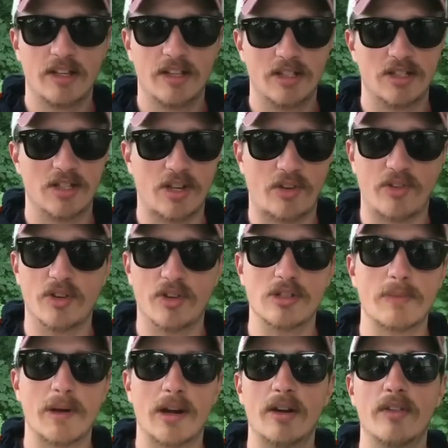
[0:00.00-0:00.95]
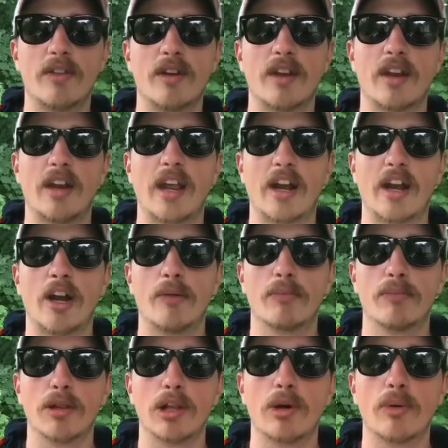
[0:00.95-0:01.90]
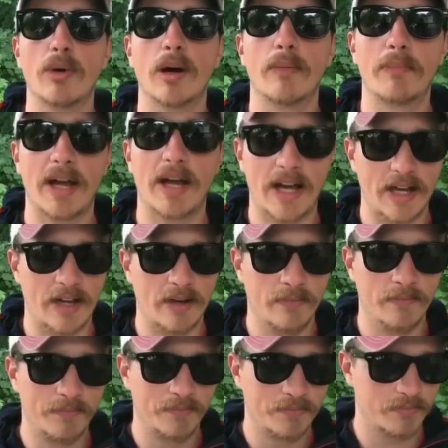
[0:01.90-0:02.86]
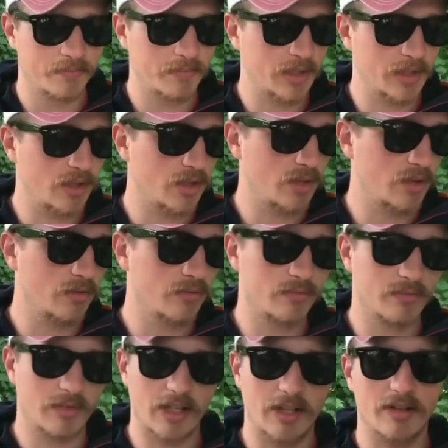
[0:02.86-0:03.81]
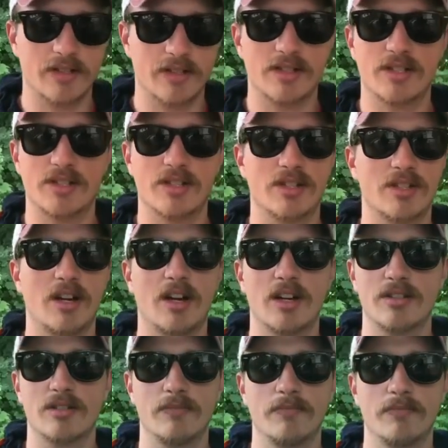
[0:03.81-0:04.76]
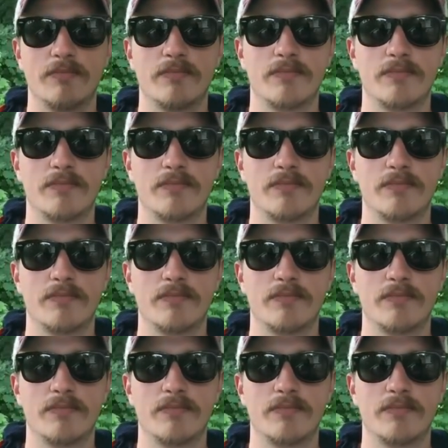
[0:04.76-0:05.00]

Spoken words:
it just feels better than an air blow up pad pillow, and this is just awesome.